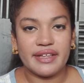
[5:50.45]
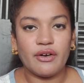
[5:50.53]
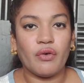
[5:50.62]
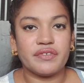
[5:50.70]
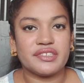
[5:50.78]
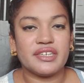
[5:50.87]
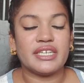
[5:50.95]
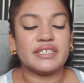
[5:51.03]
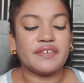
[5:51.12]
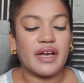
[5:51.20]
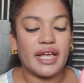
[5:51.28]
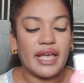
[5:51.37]
obviously
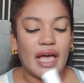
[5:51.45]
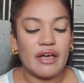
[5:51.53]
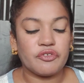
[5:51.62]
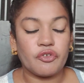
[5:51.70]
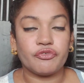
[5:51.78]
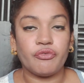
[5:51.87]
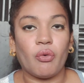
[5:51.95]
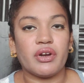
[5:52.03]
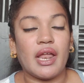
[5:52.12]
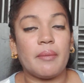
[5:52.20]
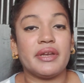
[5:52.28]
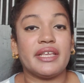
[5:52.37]
if I have four
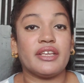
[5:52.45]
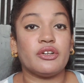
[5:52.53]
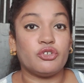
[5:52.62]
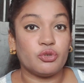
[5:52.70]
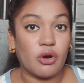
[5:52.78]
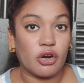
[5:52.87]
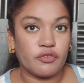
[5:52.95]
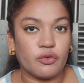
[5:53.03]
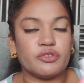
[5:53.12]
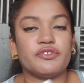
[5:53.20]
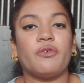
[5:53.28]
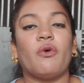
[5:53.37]
and I'm taking two out of
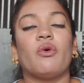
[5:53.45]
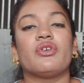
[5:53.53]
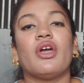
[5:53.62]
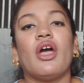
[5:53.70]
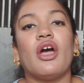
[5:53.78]
those four